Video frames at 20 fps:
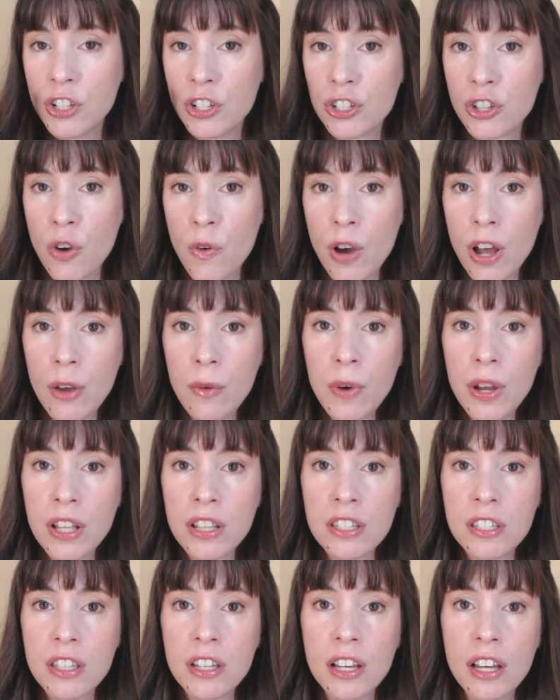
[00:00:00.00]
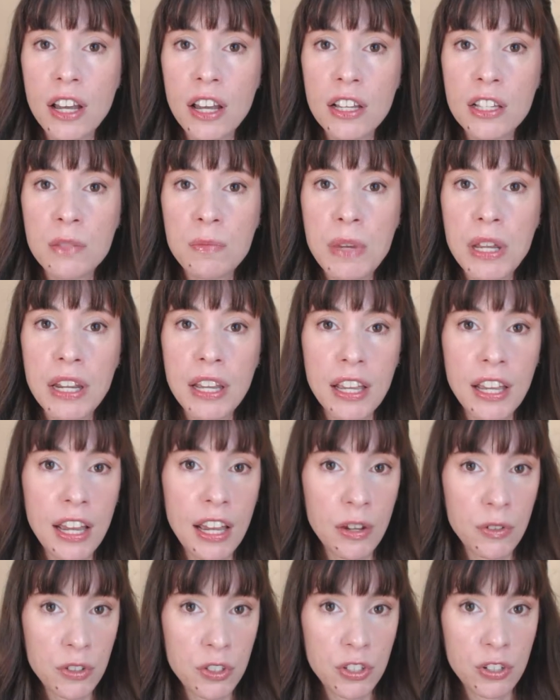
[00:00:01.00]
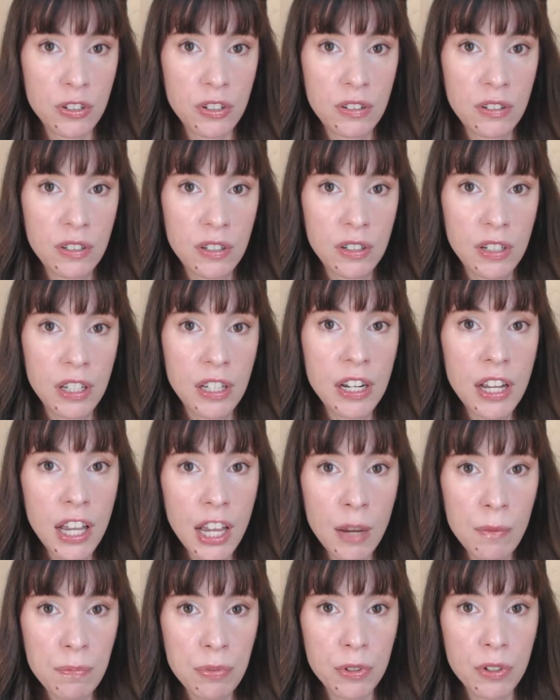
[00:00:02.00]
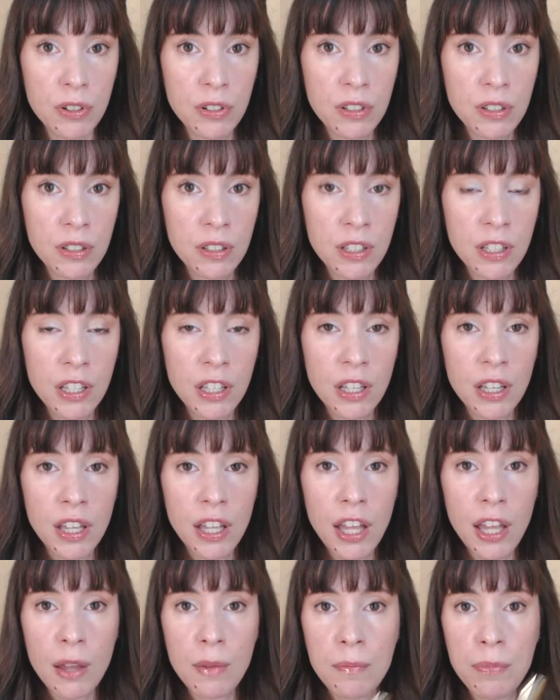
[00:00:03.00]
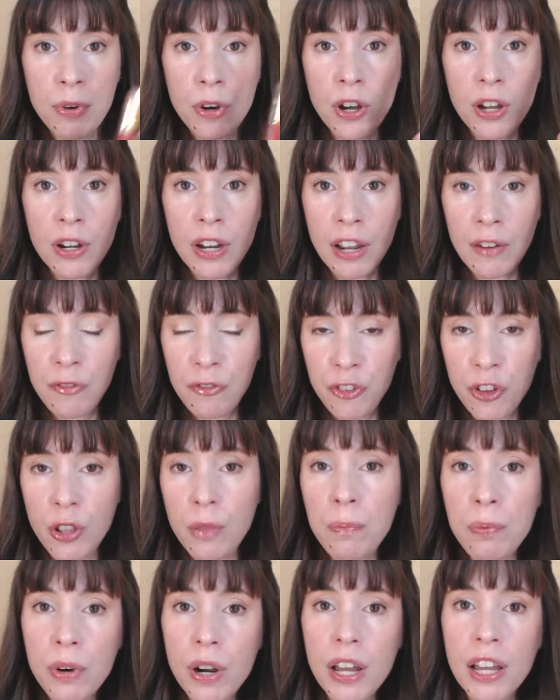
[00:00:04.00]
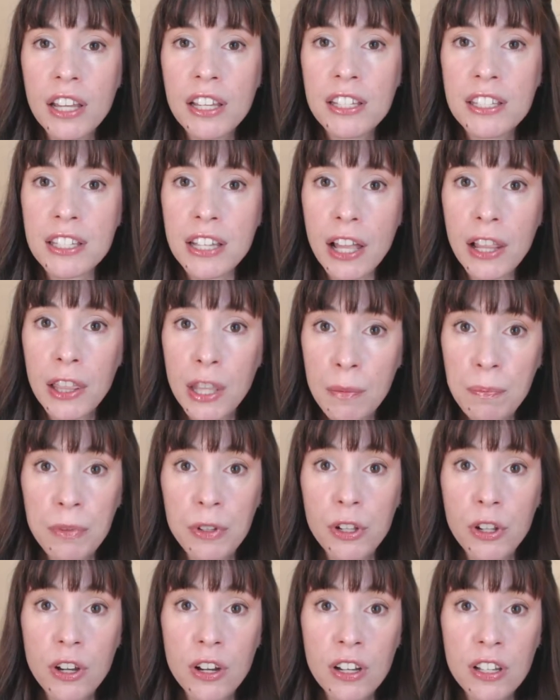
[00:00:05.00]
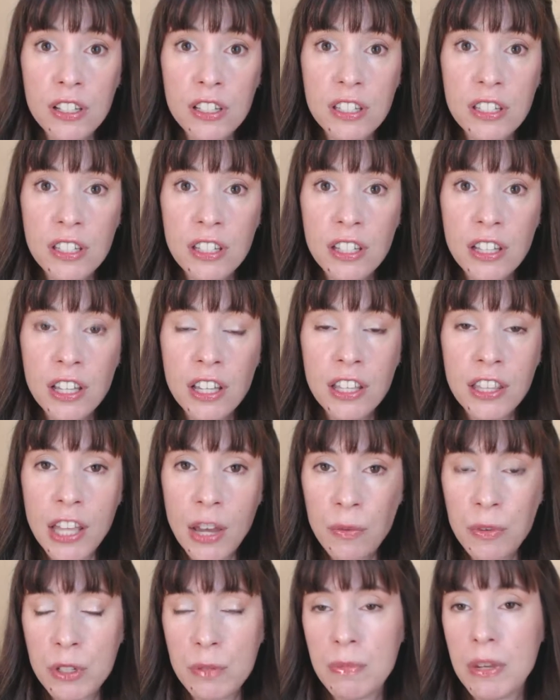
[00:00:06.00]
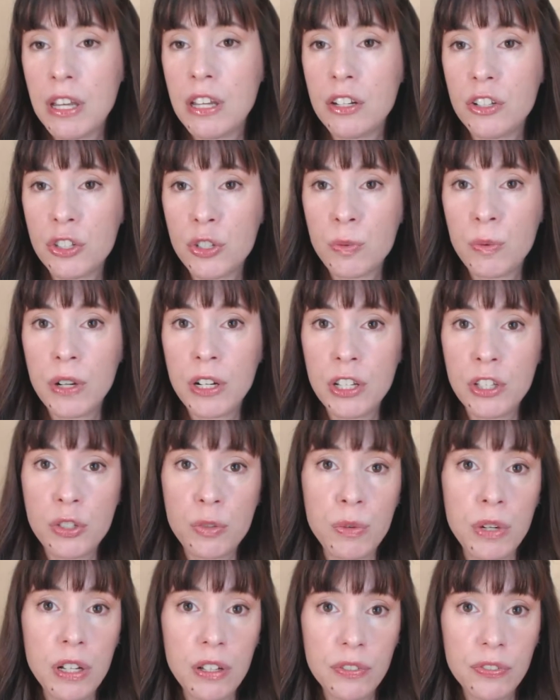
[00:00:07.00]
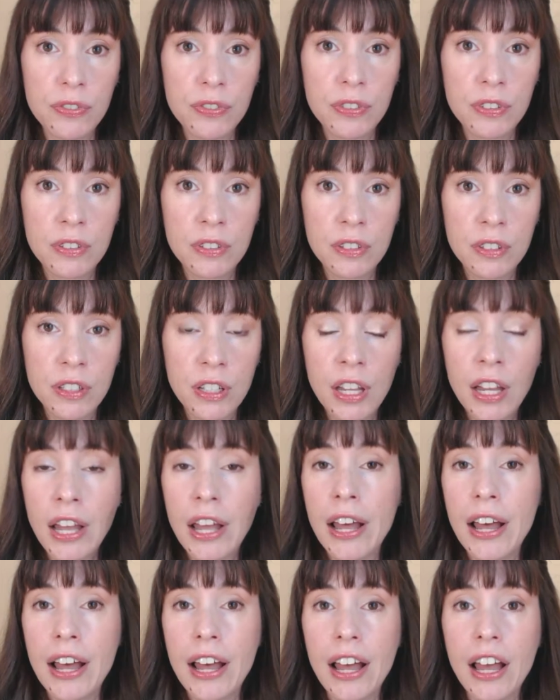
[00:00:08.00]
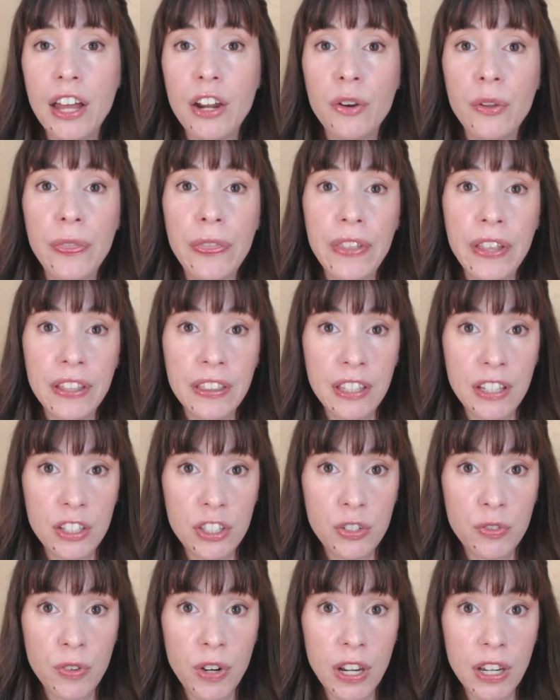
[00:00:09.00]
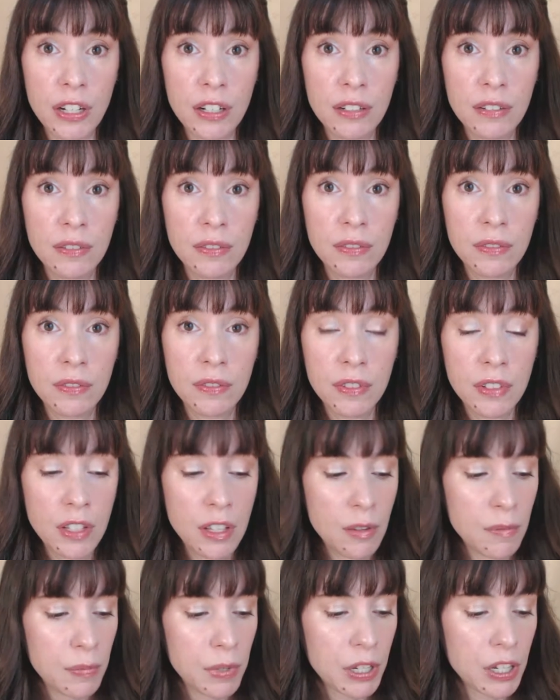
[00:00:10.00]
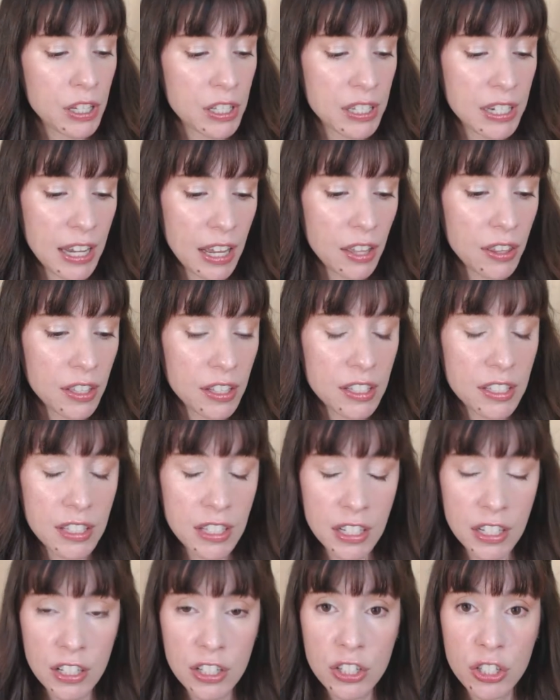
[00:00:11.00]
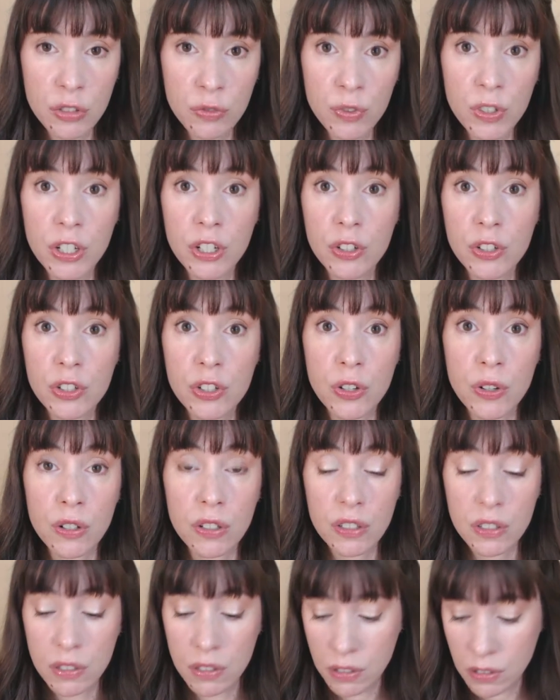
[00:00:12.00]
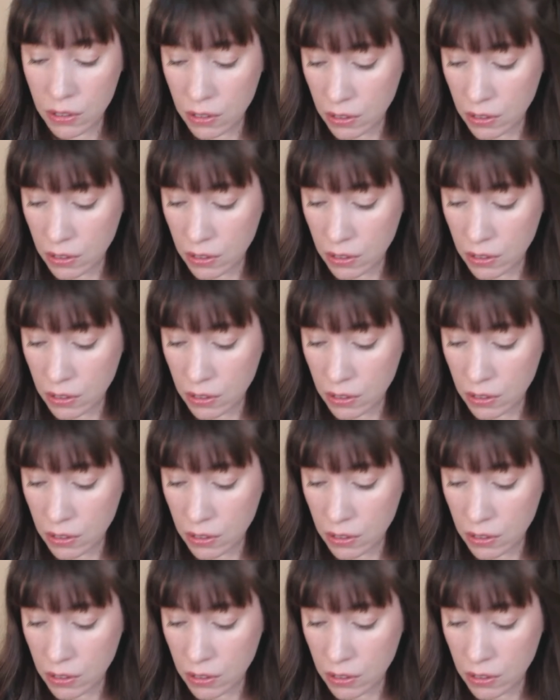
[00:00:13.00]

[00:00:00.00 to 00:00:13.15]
So I went to the cosmetic counter in April and bought at full price a lip gloss that was made in 2012. I don't think that's right, because now this thing is 3 years old.